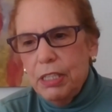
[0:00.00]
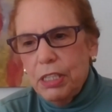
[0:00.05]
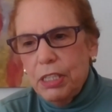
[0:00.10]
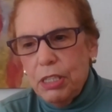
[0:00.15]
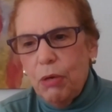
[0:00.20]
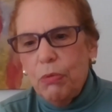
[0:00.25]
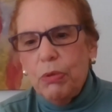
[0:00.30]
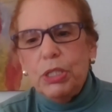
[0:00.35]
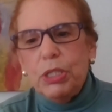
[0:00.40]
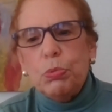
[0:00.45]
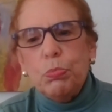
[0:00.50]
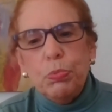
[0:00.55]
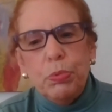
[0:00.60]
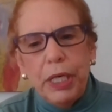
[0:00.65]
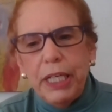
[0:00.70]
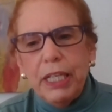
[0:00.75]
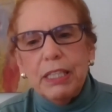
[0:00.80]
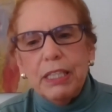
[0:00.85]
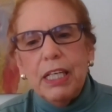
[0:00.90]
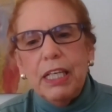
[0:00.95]
So it's
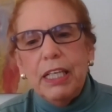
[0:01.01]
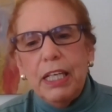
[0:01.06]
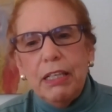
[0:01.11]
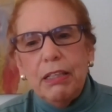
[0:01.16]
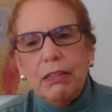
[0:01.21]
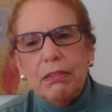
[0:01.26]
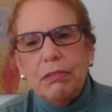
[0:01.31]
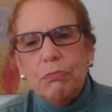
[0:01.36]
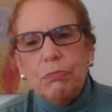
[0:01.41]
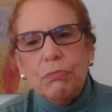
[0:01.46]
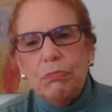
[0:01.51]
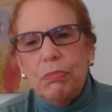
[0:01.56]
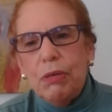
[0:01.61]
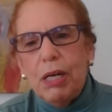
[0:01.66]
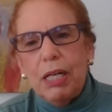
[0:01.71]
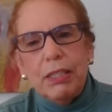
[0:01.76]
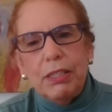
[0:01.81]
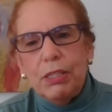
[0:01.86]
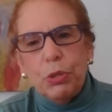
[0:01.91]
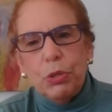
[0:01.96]
really,
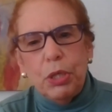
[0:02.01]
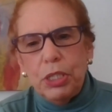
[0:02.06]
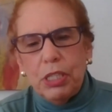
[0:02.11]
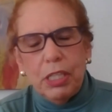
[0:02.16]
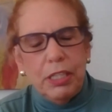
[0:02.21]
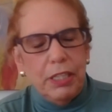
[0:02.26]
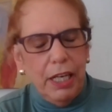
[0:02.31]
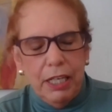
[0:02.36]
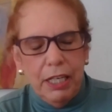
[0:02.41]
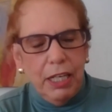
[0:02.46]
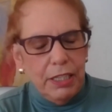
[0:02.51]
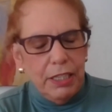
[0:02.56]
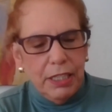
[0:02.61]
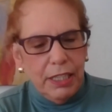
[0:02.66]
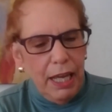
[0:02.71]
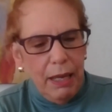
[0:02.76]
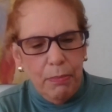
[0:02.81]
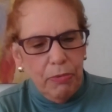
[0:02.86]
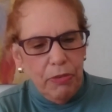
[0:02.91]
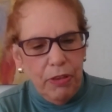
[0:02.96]
Joyce would tell you the
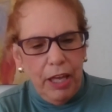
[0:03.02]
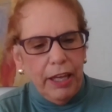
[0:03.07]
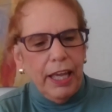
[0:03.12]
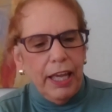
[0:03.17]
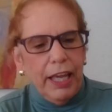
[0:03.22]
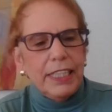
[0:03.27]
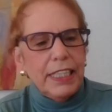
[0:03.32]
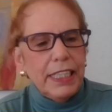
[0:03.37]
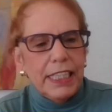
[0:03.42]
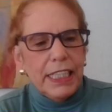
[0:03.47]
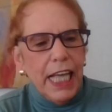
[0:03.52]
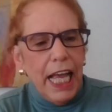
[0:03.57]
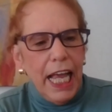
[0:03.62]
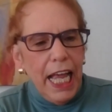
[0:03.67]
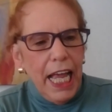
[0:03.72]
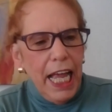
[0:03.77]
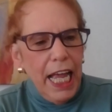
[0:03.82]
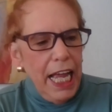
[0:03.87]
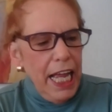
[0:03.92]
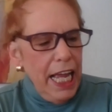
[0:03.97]
same thing. It's,
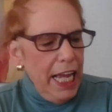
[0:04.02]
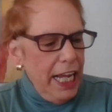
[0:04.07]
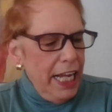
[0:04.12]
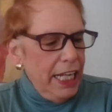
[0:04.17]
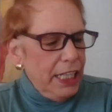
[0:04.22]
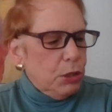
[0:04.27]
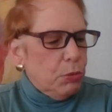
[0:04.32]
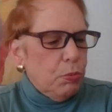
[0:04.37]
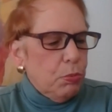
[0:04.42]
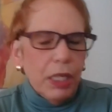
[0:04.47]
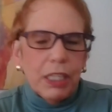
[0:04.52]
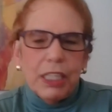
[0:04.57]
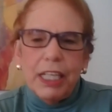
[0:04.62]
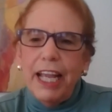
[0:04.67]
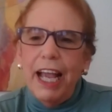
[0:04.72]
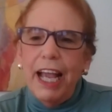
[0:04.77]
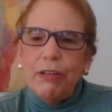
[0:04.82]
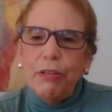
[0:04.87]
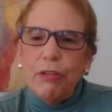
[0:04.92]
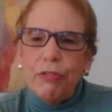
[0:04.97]
it's
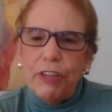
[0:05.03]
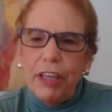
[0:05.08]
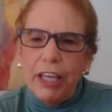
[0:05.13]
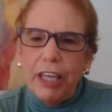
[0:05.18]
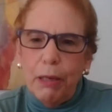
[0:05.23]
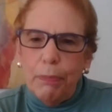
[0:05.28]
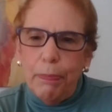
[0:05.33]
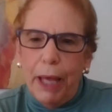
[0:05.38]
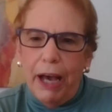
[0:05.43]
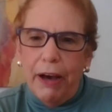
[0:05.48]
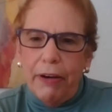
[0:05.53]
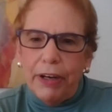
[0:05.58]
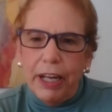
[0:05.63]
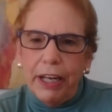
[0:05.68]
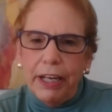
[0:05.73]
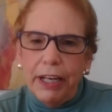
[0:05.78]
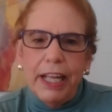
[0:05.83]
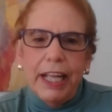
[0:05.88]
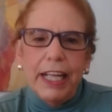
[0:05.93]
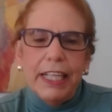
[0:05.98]
really how you think about
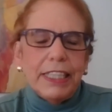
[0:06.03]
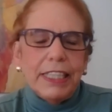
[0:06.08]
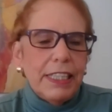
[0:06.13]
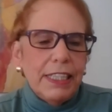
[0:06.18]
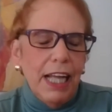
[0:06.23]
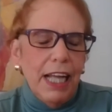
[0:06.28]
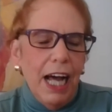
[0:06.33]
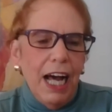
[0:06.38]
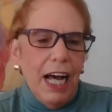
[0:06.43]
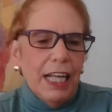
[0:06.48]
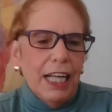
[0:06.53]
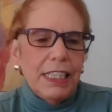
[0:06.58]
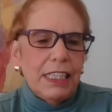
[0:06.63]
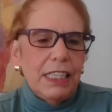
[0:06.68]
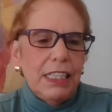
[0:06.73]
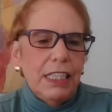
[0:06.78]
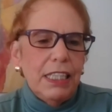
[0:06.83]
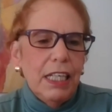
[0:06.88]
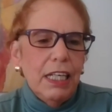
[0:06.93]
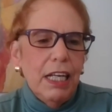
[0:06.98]
it. It's
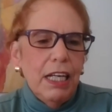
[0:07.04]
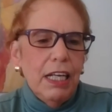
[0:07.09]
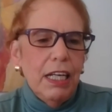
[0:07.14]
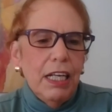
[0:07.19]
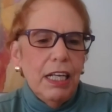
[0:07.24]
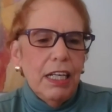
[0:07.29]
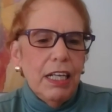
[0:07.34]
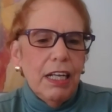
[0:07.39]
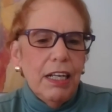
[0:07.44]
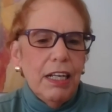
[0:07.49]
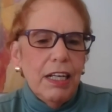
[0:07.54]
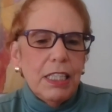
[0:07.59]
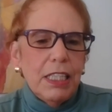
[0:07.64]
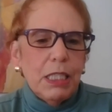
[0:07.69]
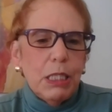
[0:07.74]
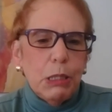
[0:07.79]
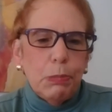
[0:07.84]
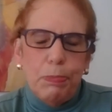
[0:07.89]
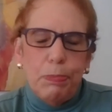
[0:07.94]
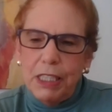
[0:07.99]
not
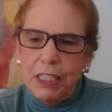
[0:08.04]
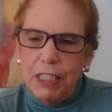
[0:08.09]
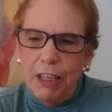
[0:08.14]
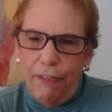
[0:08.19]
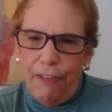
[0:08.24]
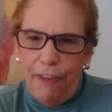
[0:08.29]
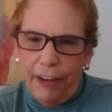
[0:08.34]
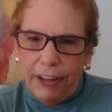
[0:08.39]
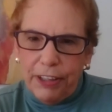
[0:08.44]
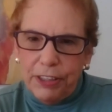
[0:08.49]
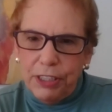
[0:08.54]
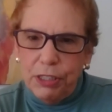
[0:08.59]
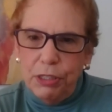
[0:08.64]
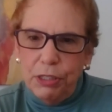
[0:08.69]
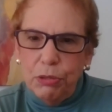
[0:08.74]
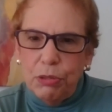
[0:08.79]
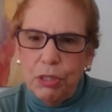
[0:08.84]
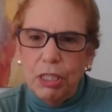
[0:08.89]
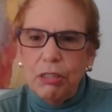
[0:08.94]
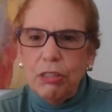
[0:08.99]
specifics.
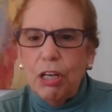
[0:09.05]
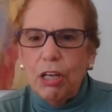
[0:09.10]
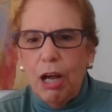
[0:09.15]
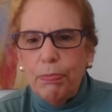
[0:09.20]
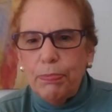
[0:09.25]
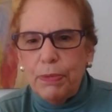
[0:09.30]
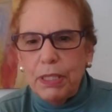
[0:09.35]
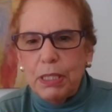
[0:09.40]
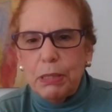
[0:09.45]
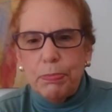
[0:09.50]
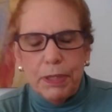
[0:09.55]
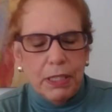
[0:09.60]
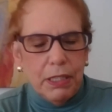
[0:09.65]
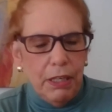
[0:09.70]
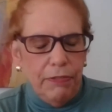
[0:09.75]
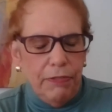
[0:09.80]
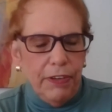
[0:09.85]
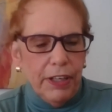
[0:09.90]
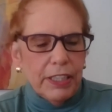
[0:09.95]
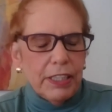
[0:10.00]
You can look up the
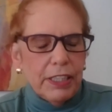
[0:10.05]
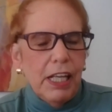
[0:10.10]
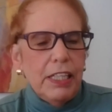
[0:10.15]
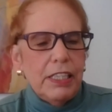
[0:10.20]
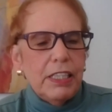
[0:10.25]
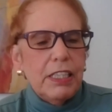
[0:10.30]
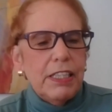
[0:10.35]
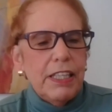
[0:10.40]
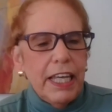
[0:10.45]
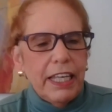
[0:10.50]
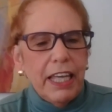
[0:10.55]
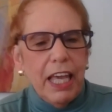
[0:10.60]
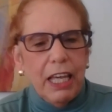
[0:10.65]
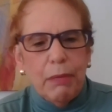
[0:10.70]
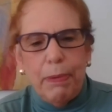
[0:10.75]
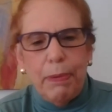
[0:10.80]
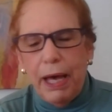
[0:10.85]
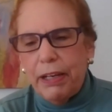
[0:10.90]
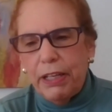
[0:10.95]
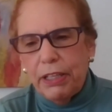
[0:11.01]
specifics. It's
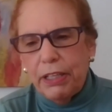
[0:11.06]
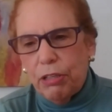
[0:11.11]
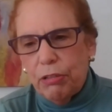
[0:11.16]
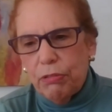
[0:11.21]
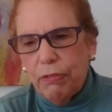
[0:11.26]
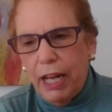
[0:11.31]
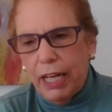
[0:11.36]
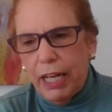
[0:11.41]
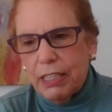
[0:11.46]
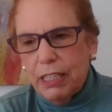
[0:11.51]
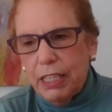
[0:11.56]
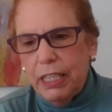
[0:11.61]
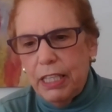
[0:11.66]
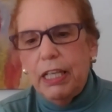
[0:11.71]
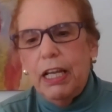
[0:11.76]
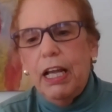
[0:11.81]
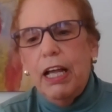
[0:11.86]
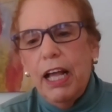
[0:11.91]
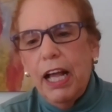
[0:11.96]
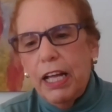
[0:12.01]
thinking about it
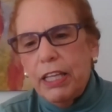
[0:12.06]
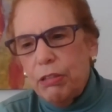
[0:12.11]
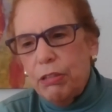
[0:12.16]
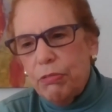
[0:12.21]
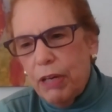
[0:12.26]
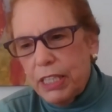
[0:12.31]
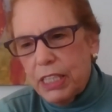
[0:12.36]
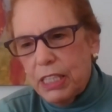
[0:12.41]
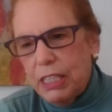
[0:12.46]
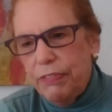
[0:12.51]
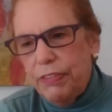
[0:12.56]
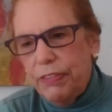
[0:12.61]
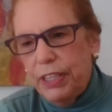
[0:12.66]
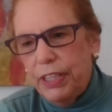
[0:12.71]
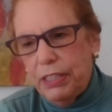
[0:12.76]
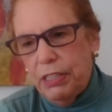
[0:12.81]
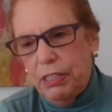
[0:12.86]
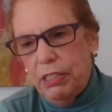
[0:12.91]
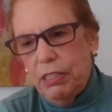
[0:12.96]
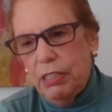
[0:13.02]
correctly, and the rest of
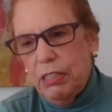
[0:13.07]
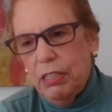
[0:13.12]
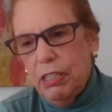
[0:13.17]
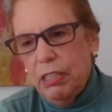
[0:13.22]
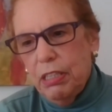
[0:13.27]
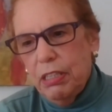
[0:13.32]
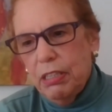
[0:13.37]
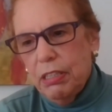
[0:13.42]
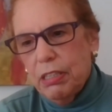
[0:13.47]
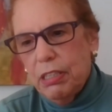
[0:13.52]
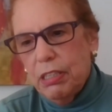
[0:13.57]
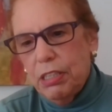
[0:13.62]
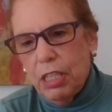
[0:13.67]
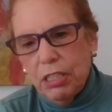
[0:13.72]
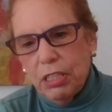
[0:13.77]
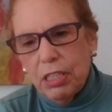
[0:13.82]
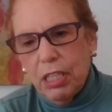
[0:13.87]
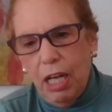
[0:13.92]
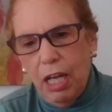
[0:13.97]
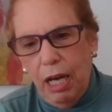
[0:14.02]
it
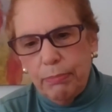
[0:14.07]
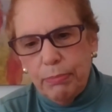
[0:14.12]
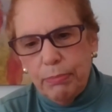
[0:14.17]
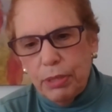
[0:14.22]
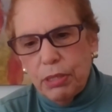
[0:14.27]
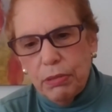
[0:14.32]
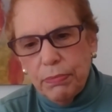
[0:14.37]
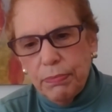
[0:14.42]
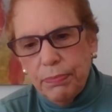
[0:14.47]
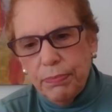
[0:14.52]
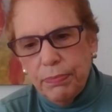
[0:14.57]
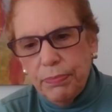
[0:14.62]
just comes.